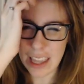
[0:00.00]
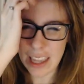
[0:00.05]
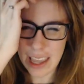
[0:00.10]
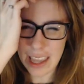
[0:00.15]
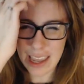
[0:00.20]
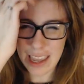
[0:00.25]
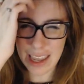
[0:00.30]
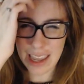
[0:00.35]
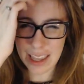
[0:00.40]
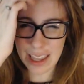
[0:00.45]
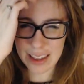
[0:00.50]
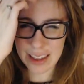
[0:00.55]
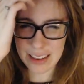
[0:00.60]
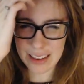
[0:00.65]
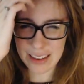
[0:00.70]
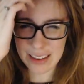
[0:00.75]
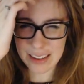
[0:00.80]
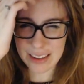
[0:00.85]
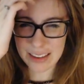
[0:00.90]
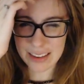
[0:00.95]
And
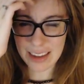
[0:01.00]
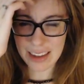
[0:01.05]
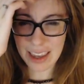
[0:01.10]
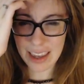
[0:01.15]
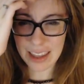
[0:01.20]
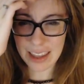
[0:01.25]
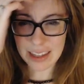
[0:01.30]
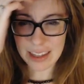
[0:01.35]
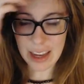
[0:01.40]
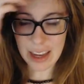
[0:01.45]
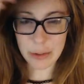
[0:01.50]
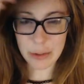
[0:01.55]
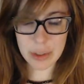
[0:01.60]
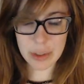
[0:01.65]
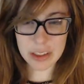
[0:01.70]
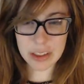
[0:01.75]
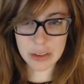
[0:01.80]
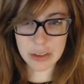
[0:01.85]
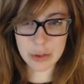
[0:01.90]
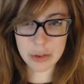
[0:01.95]
then I
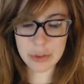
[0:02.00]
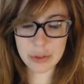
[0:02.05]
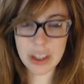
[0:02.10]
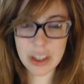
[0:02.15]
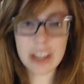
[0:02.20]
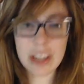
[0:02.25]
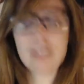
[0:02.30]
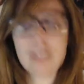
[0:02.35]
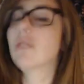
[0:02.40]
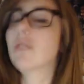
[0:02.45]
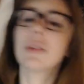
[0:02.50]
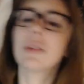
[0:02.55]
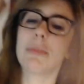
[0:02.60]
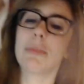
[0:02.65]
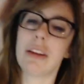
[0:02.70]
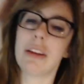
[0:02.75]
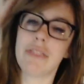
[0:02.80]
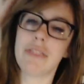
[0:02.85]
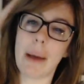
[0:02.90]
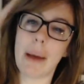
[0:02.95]
went to Vegas with
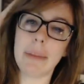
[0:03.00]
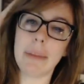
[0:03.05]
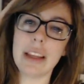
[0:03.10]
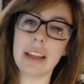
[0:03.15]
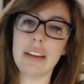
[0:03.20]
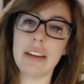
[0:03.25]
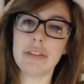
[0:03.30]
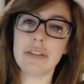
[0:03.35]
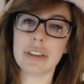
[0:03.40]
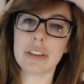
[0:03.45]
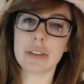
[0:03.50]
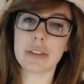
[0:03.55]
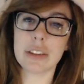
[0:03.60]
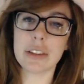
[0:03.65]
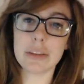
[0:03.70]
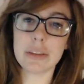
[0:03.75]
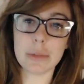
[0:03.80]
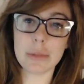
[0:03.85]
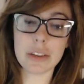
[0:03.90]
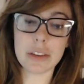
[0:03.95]
my family for
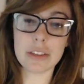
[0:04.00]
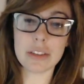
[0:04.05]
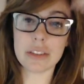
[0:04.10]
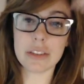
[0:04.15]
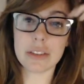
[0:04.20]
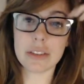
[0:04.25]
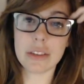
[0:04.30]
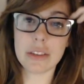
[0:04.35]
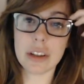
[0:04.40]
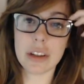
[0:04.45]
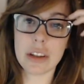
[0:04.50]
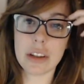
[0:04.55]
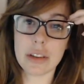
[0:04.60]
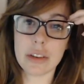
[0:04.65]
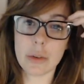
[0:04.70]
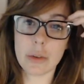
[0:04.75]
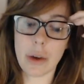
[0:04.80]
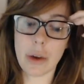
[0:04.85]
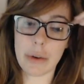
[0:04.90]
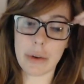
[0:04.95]
Christmas.
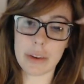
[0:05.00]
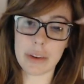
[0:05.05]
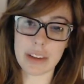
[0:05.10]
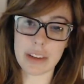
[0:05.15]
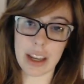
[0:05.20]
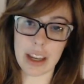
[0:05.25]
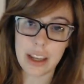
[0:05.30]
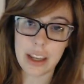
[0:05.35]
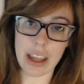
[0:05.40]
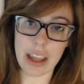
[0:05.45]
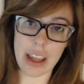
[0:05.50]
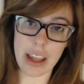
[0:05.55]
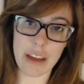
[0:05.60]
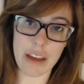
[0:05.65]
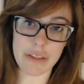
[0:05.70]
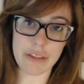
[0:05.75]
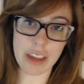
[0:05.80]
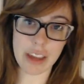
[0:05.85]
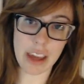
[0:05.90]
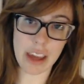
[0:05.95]
So I was kind of
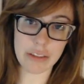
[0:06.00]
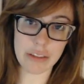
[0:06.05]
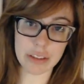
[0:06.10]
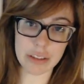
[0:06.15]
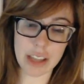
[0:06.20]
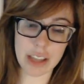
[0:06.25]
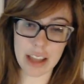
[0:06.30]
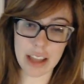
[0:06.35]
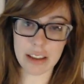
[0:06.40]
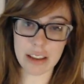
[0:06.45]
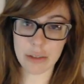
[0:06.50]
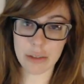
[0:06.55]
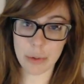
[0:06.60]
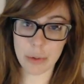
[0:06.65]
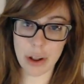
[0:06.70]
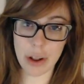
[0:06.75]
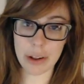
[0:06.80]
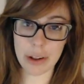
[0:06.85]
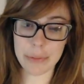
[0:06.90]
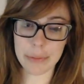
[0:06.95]
AFK for that as
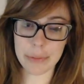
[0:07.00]
well.